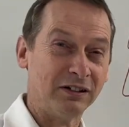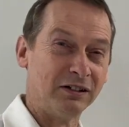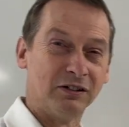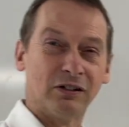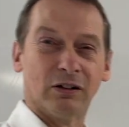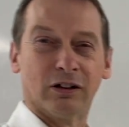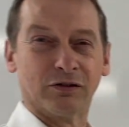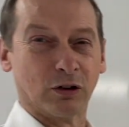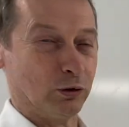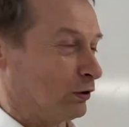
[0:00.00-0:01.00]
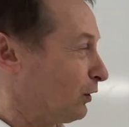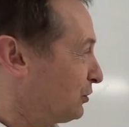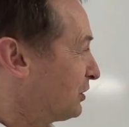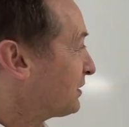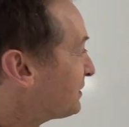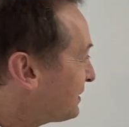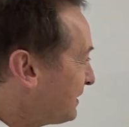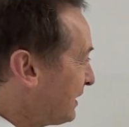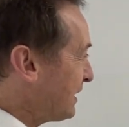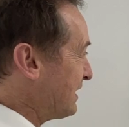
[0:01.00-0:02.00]
You do a lot of glue logic
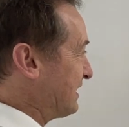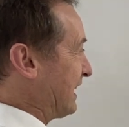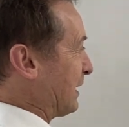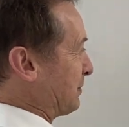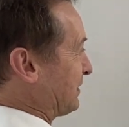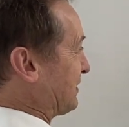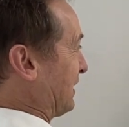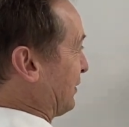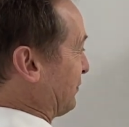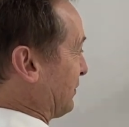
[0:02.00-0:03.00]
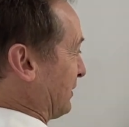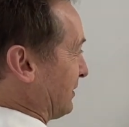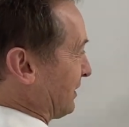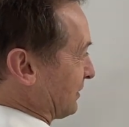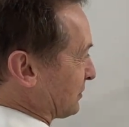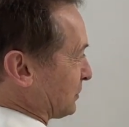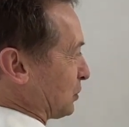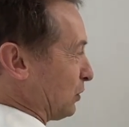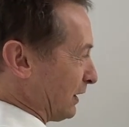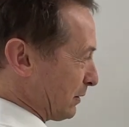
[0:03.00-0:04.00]
in the app itself and
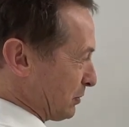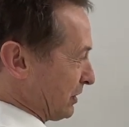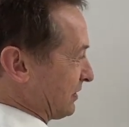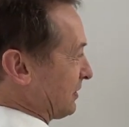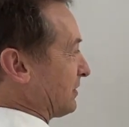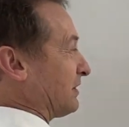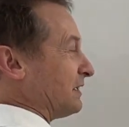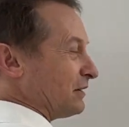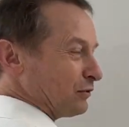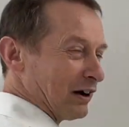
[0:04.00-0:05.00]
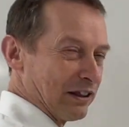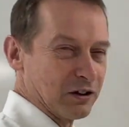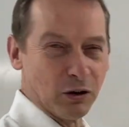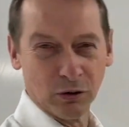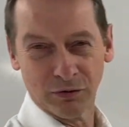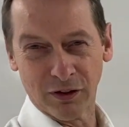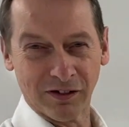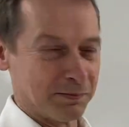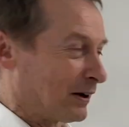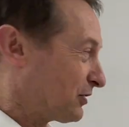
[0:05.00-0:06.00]
call libraries and write the code for the
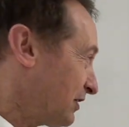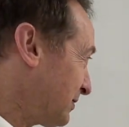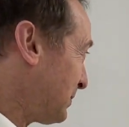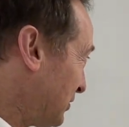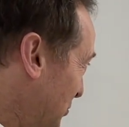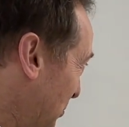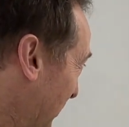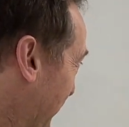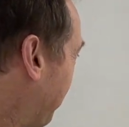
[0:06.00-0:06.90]
specialist bits you want.